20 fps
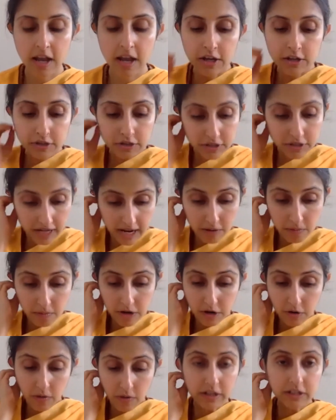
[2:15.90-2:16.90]
Today
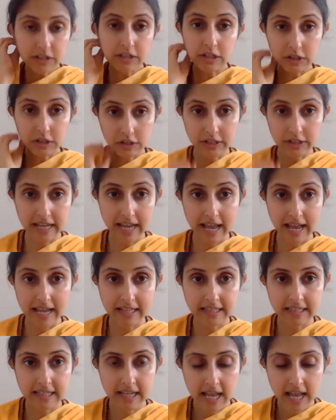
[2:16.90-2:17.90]
we're going to look
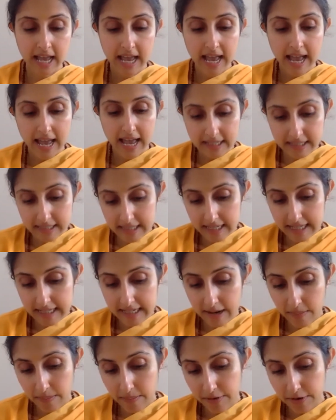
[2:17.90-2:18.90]
at essay
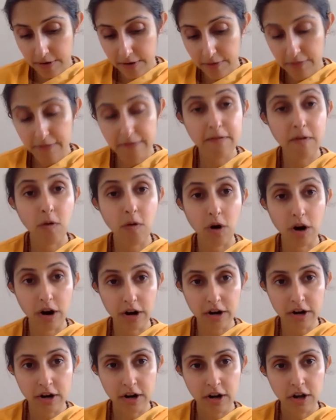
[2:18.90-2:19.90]
number
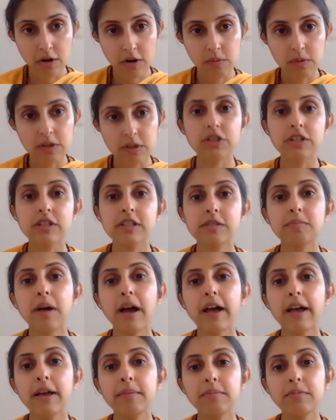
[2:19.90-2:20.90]
4, which is
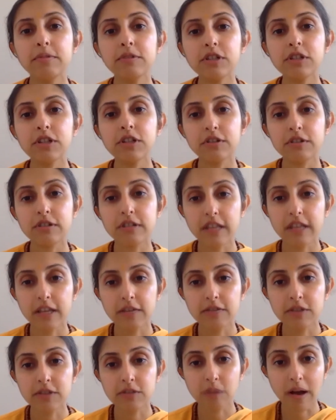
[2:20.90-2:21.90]
by Puja
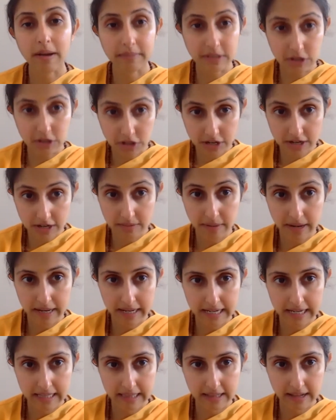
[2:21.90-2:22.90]
Gurudev Swami
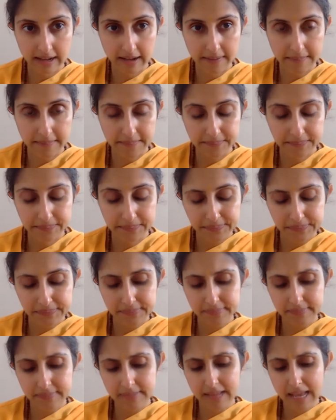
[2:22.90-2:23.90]
Chinmayananda.
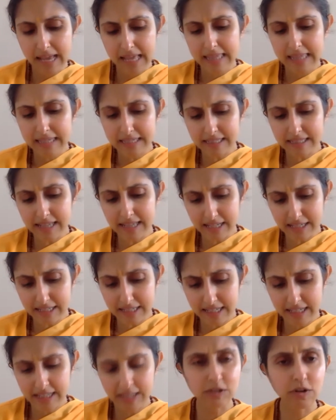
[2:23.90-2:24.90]
This
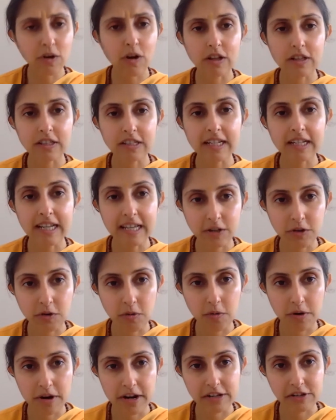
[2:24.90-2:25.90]
essay is called An
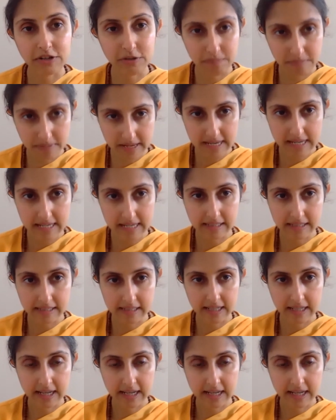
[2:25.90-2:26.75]
Inquiry into Peace.